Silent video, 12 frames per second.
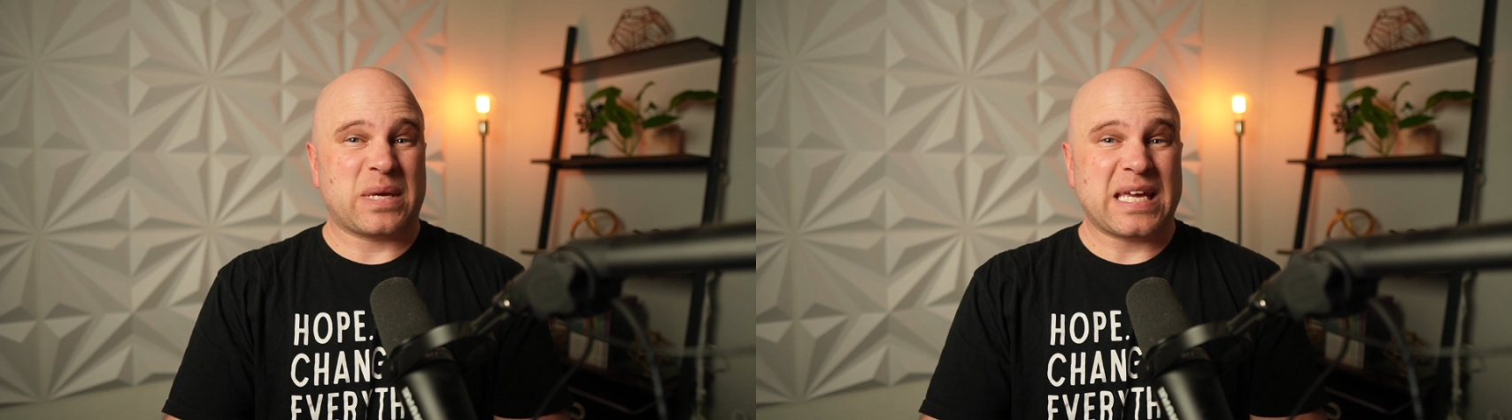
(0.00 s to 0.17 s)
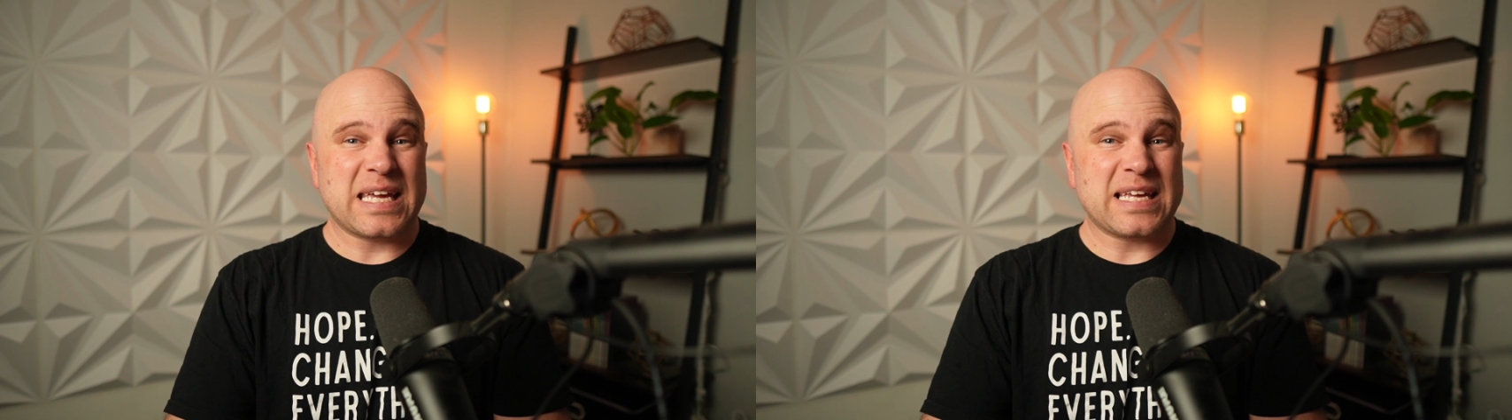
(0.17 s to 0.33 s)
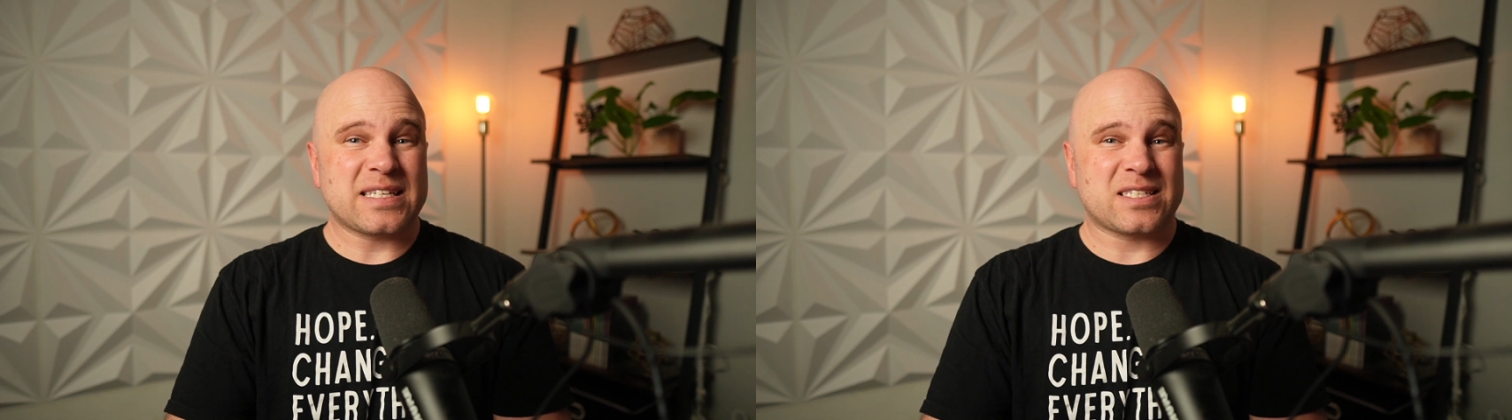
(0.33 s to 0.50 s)

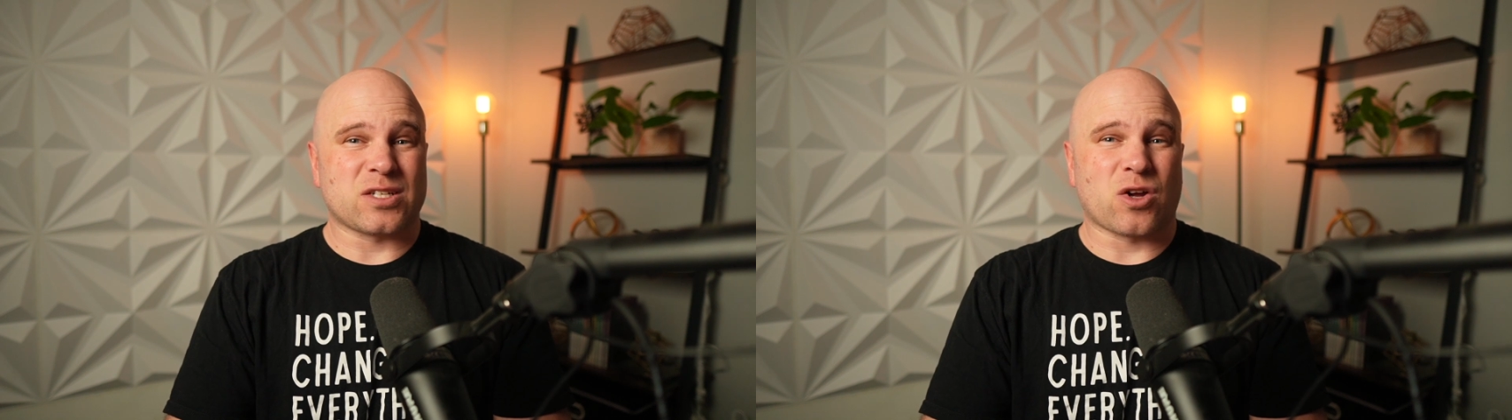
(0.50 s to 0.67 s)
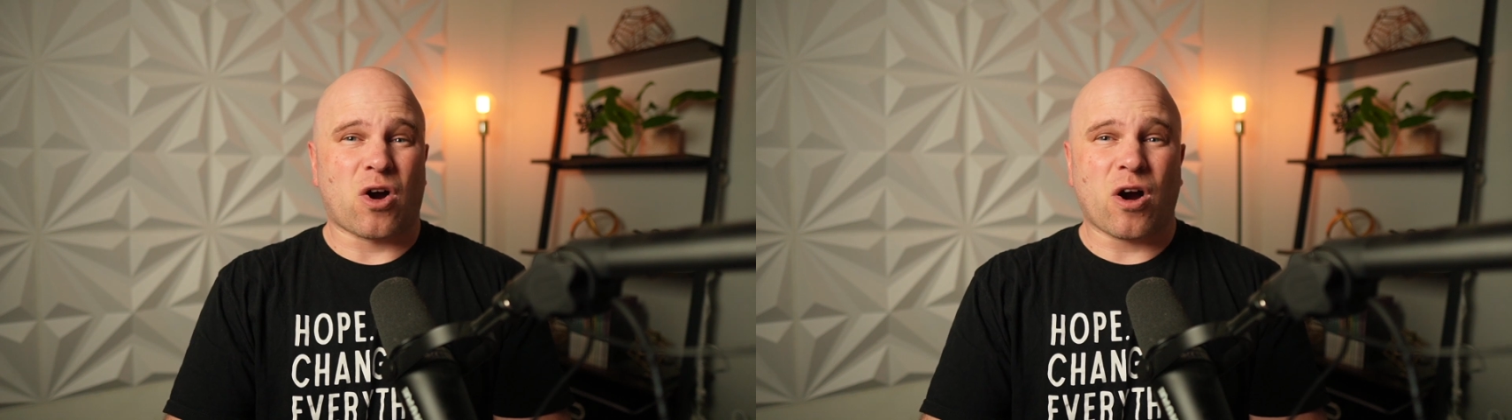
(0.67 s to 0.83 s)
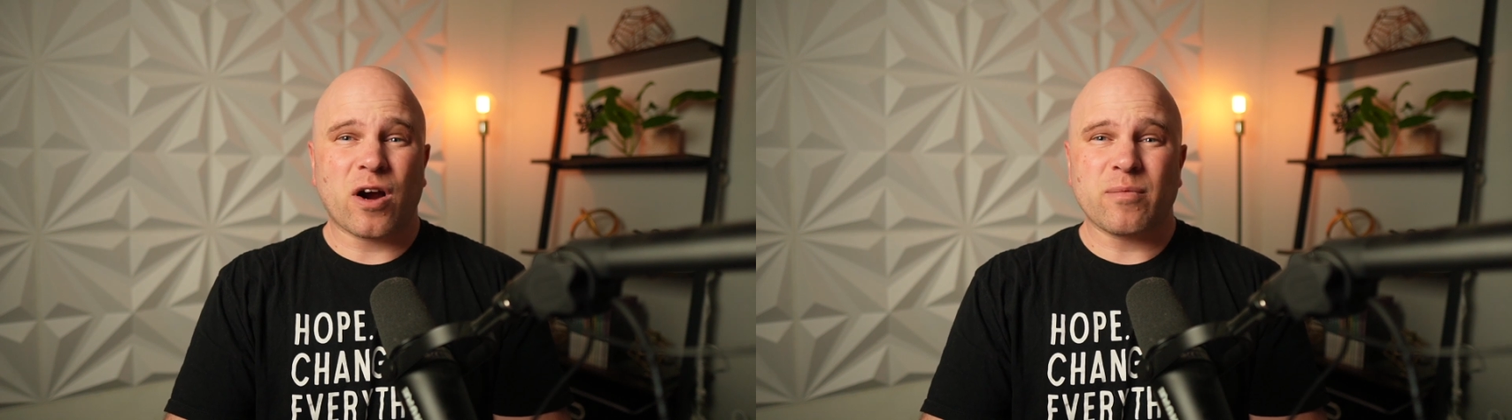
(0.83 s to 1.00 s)
peace and
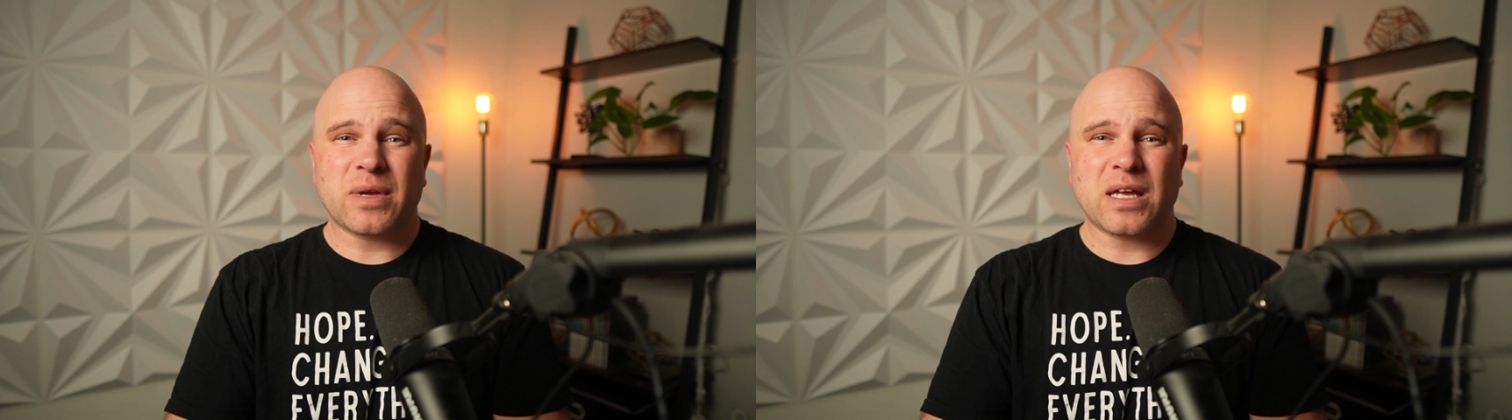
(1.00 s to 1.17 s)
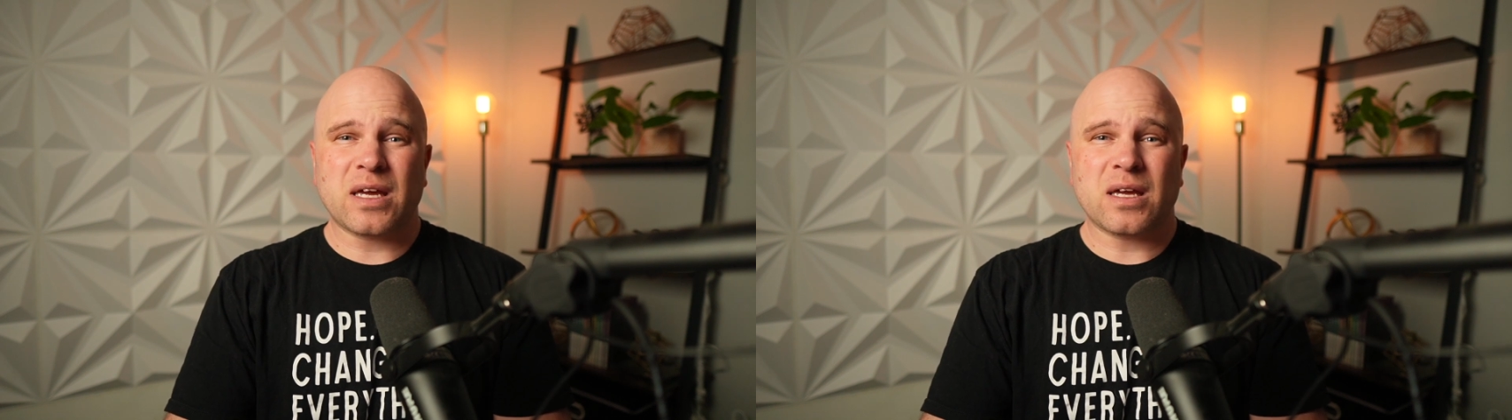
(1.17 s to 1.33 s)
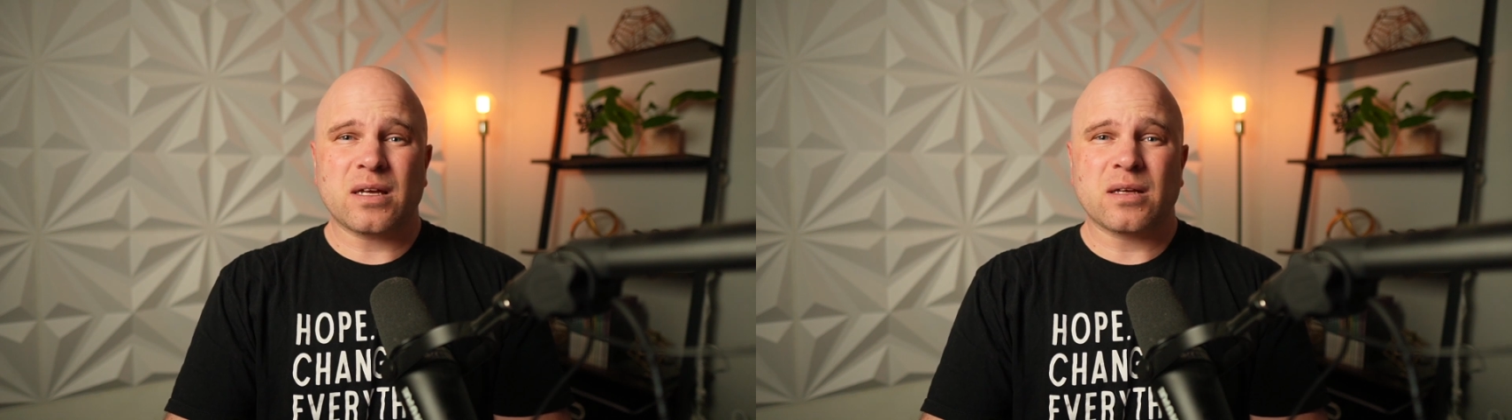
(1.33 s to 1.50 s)

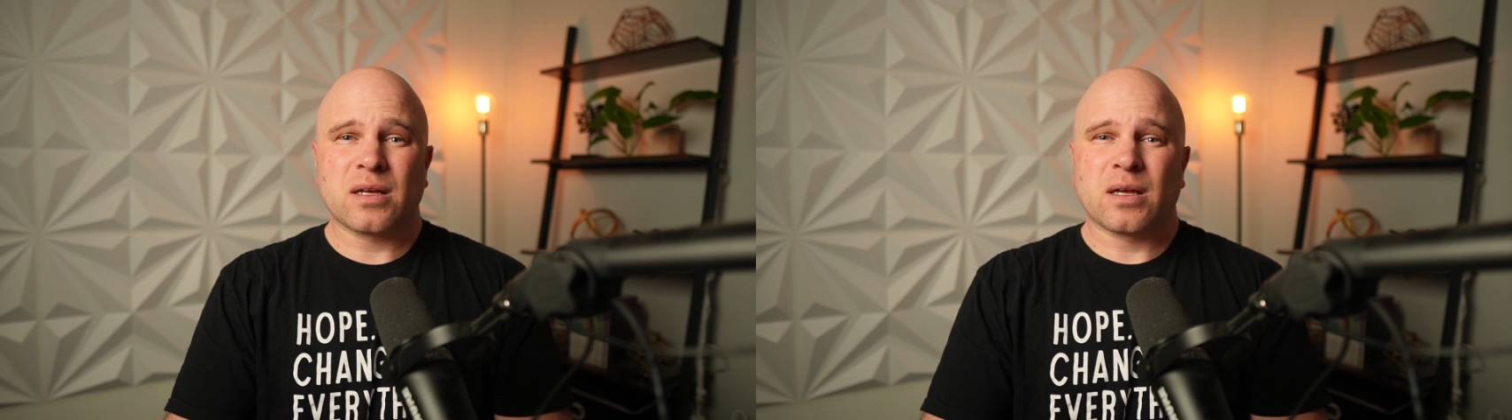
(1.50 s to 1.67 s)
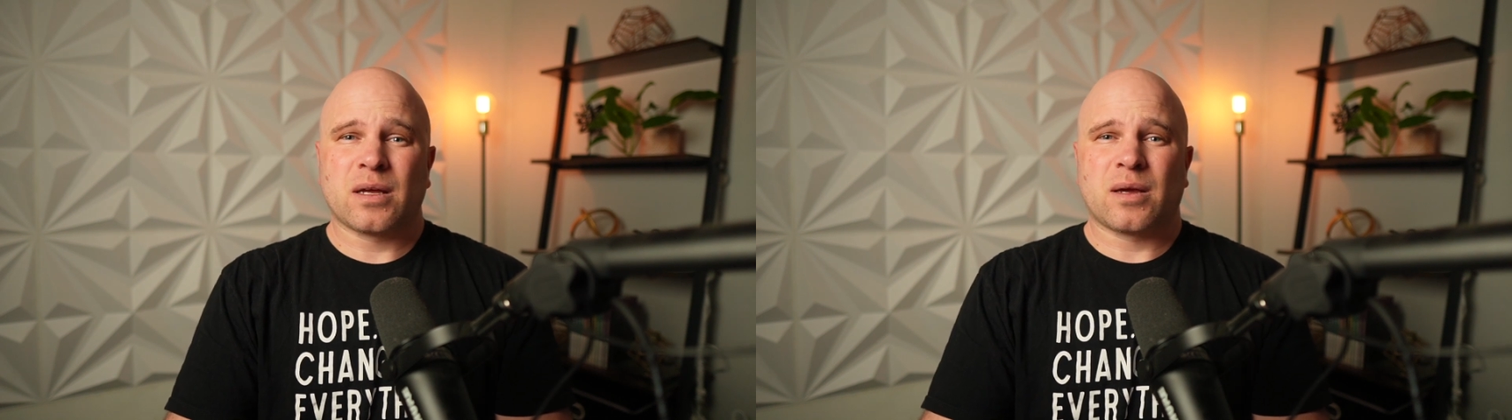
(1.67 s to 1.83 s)
harmony.